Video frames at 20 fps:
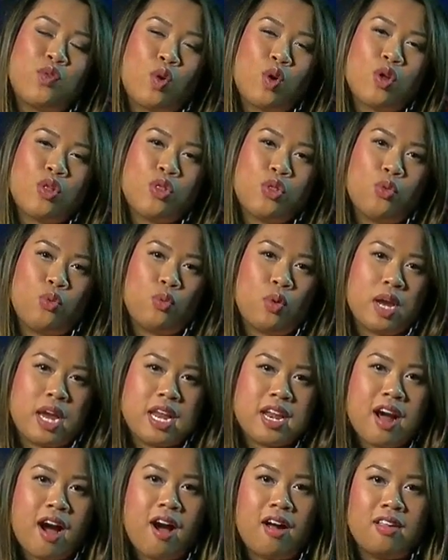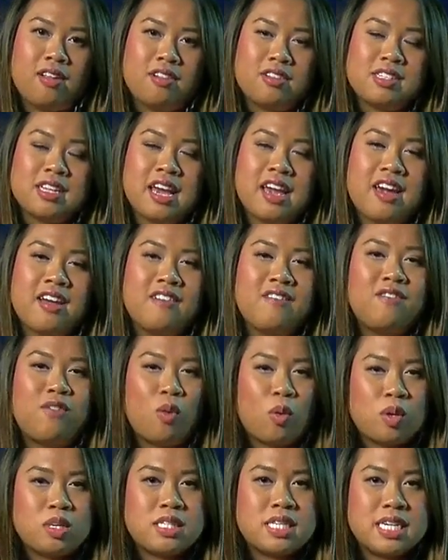for
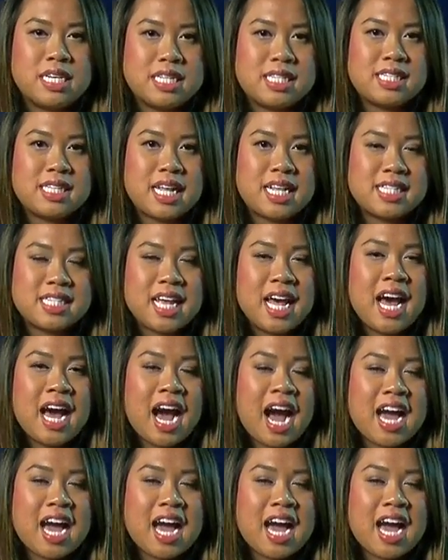$3.14.